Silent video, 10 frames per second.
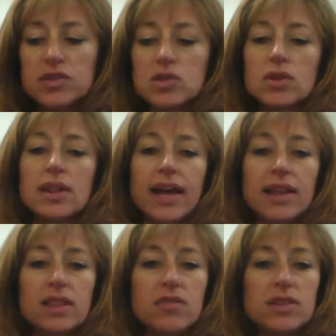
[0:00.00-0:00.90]
So the
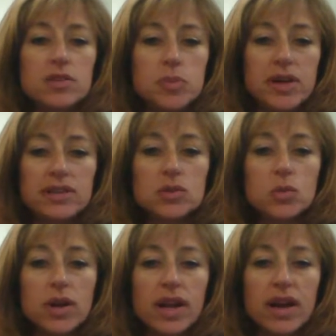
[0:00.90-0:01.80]
length of this piece is
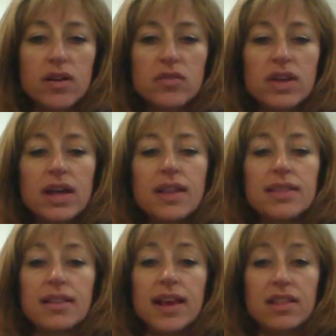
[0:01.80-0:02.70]
1/2. The
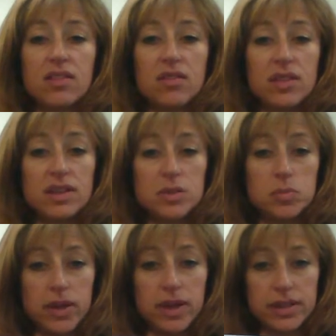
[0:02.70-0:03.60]
length of this
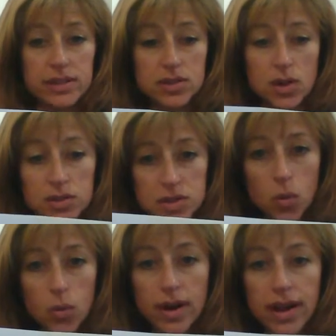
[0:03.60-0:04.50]
piece is also
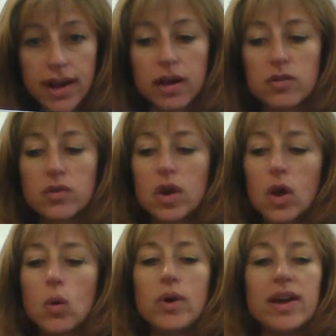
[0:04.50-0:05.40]
1/2.
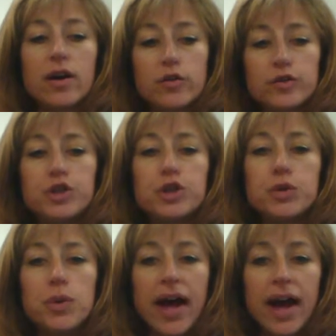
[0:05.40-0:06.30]
We have
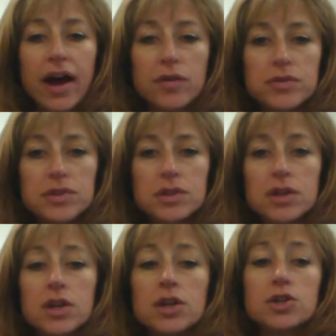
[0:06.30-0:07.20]
2 halves.
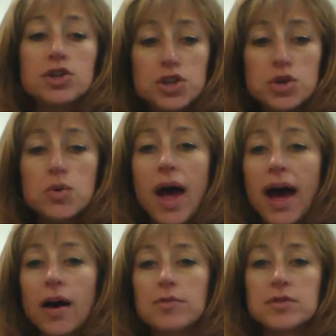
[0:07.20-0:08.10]
2
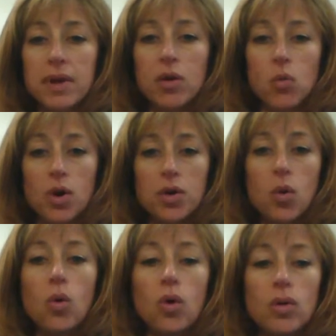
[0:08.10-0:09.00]
halves make one
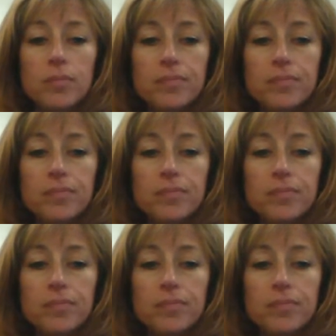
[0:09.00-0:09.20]
whole.